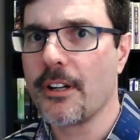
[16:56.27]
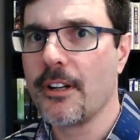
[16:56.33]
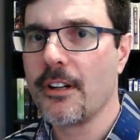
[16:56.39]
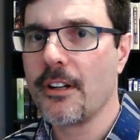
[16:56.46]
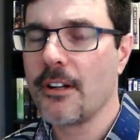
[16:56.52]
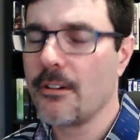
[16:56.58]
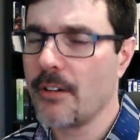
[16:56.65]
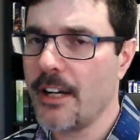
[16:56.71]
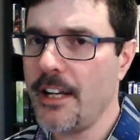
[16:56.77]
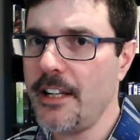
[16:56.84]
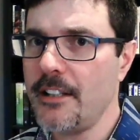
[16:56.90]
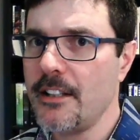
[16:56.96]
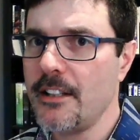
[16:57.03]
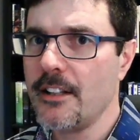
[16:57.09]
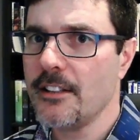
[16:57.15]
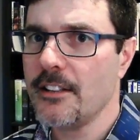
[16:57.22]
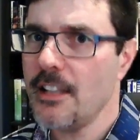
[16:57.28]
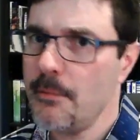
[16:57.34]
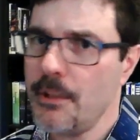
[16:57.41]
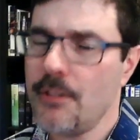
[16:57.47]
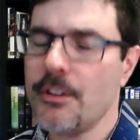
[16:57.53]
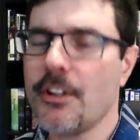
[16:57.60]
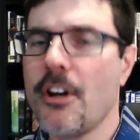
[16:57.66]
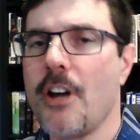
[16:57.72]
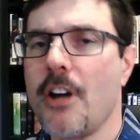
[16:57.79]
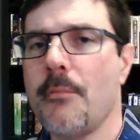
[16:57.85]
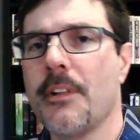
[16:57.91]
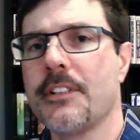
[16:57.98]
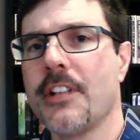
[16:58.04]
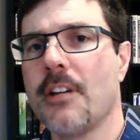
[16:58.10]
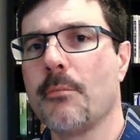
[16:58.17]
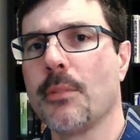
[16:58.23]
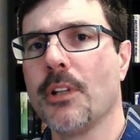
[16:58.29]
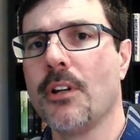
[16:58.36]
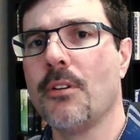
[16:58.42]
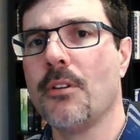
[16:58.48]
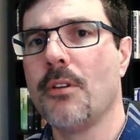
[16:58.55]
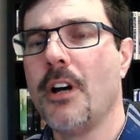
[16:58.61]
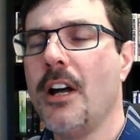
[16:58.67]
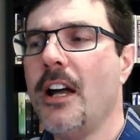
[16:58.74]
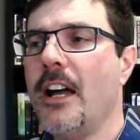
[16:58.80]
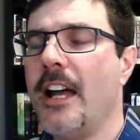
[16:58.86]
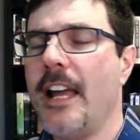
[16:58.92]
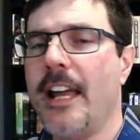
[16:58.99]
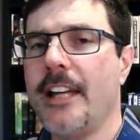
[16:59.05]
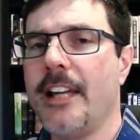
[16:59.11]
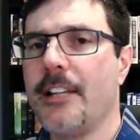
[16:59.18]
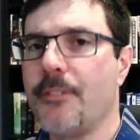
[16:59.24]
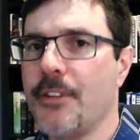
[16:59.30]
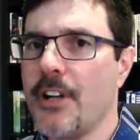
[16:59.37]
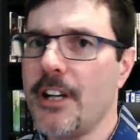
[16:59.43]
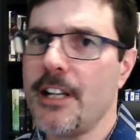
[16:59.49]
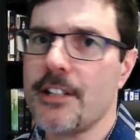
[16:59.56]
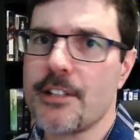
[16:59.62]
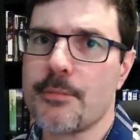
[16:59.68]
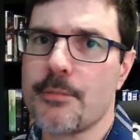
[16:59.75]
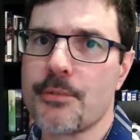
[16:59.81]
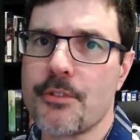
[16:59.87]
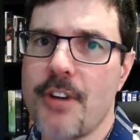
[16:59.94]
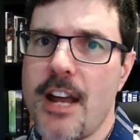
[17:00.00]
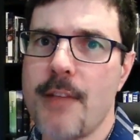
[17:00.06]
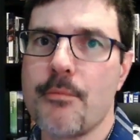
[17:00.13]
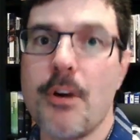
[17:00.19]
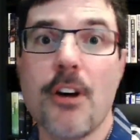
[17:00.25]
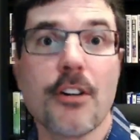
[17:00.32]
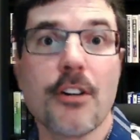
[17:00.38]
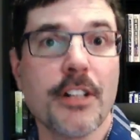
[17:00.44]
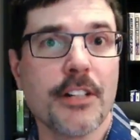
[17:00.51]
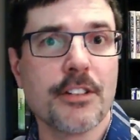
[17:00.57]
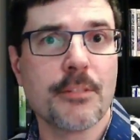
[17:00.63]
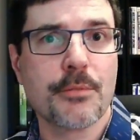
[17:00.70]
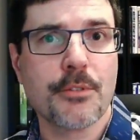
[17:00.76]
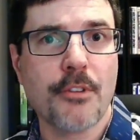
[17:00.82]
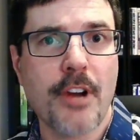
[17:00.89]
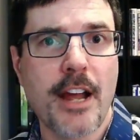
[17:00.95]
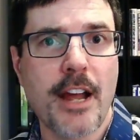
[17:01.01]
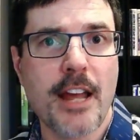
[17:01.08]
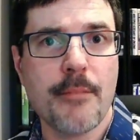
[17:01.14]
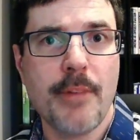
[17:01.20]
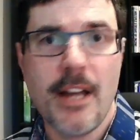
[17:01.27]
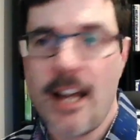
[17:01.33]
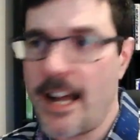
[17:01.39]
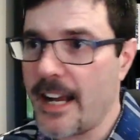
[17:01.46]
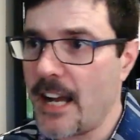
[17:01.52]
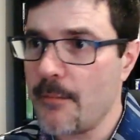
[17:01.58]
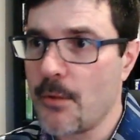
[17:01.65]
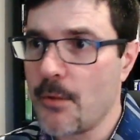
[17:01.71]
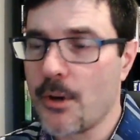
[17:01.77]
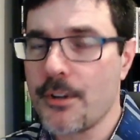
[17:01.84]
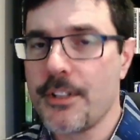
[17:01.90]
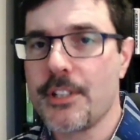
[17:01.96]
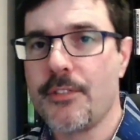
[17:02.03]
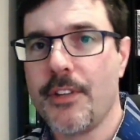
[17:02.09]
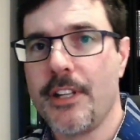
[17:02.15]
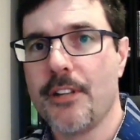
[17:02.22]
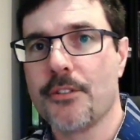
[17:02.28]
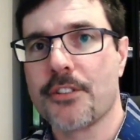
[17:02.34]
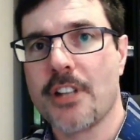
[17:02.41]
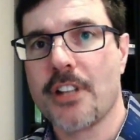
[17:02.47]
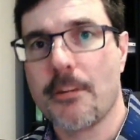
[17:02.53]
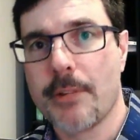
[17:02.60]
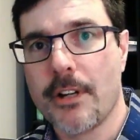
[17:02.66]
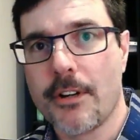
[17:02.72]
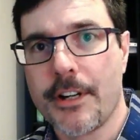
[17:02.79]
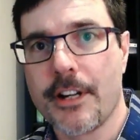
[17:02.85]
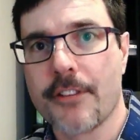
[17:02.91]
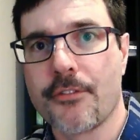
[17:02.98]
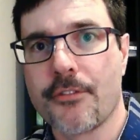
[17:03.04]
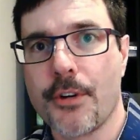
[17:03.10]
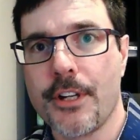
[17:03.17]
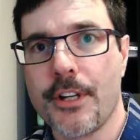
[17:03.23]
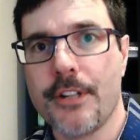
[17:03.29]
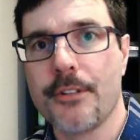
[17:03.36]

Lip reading: Right? Let me know in the comments down below. And if you're not yet subscribed, well, click subscribe. I got more of these videos coming out here for you.